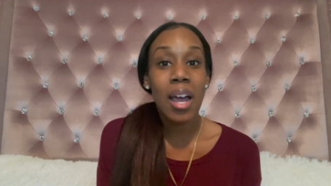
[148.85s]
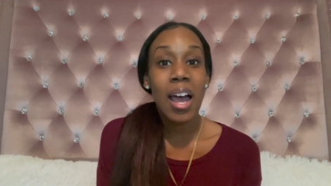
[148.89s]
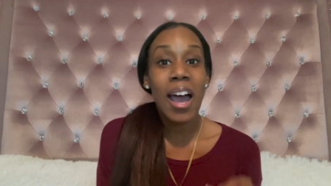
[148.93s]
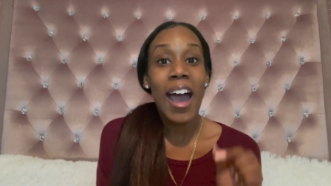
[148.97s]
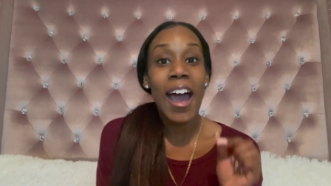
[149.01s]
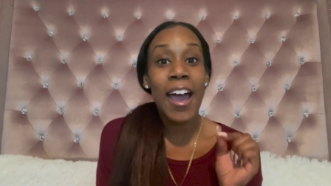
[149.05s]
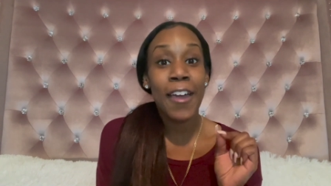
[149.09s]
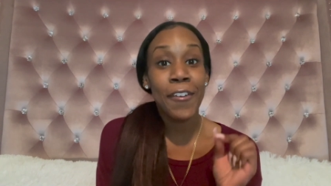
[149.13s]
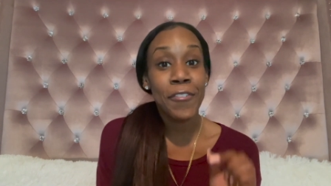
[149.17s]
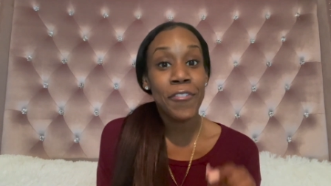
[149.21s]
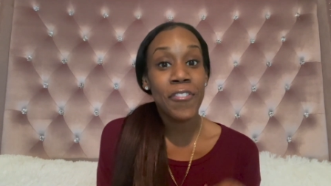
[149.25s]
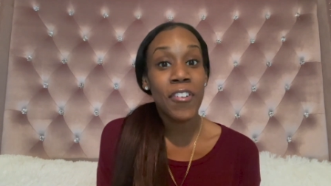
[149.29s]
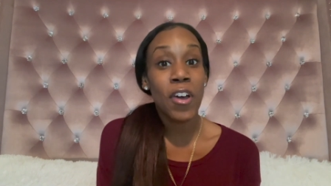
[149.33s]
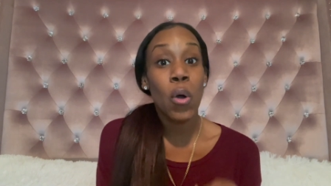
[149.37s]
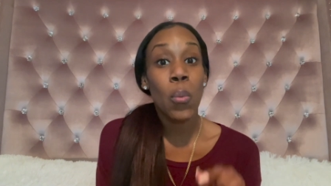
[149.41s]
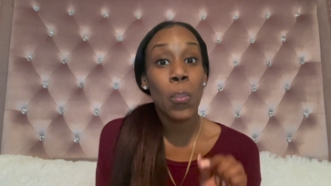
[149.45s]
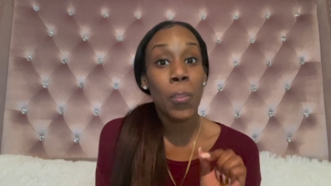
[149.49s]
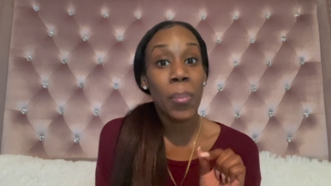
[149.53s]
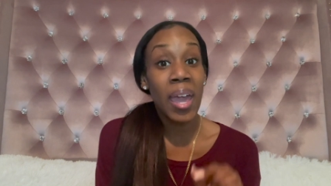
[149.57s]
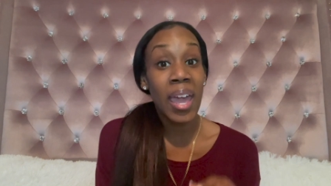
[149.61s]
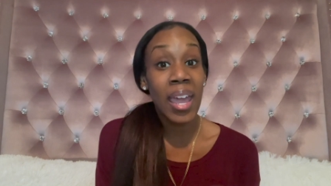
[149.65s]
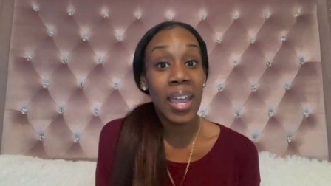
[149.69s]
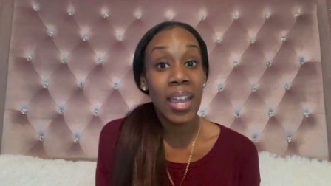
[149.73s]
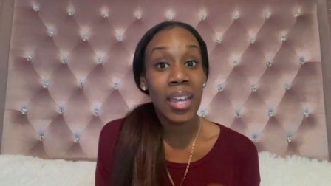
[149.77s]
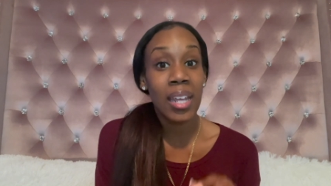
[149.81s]
I felt
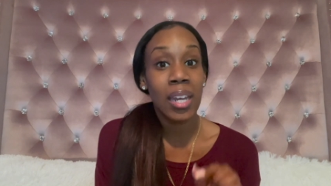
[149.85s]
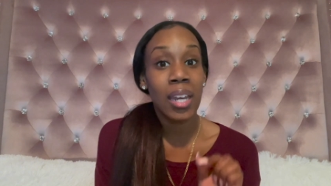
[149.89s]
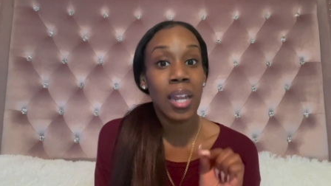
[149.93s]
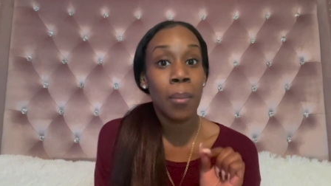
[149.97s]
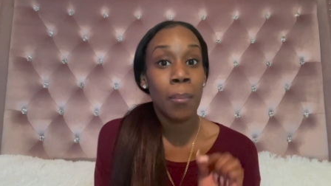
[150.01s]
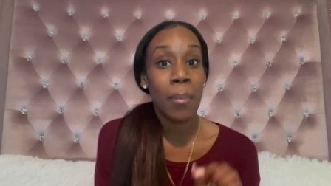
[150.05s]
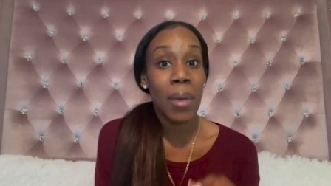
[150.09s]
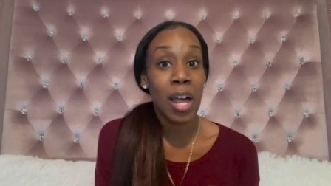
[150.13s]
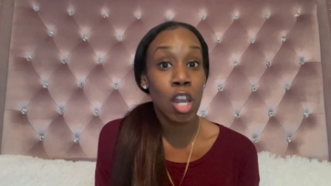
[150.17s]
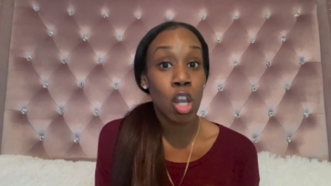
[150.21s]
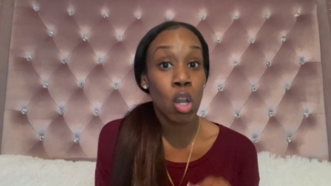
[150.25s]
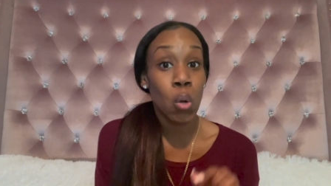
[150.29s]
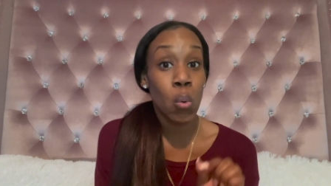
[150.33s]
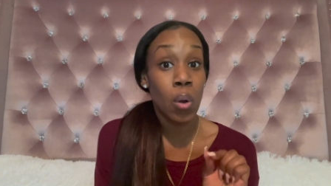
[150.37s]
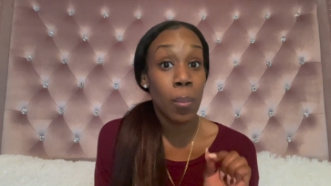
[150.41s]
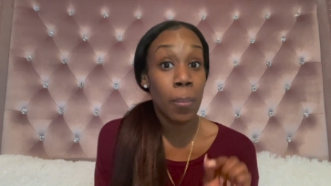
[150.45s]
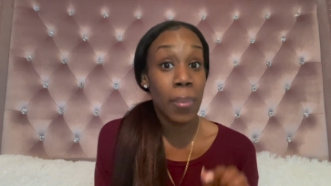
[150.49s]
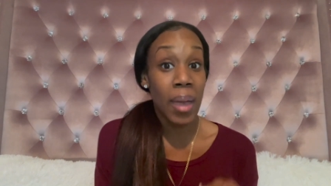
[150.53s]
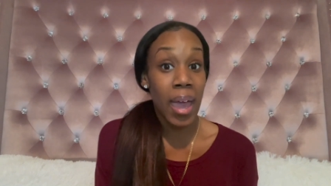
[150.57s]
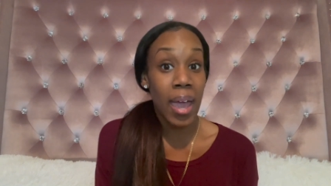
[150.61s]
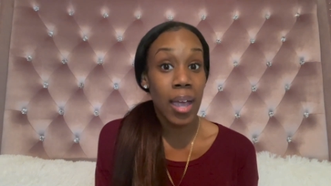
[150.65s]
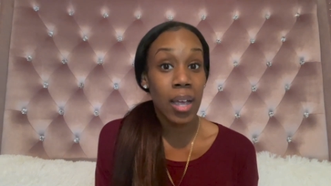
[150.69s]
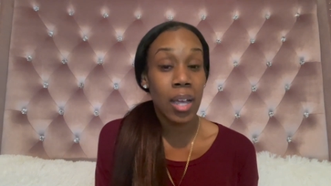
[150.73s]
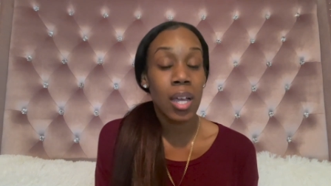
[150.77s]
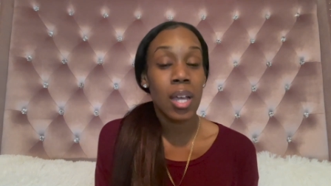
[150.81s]
pain in my lower
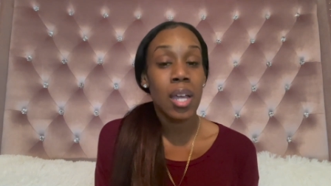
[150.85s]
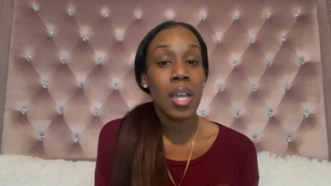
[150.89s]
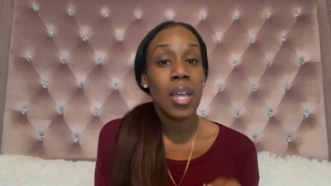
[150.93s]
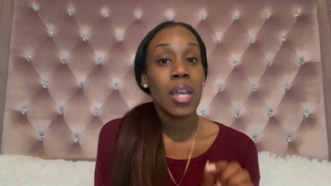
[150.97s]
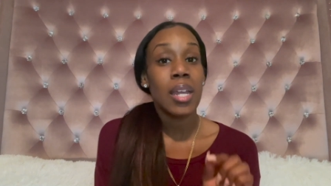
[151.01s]
back.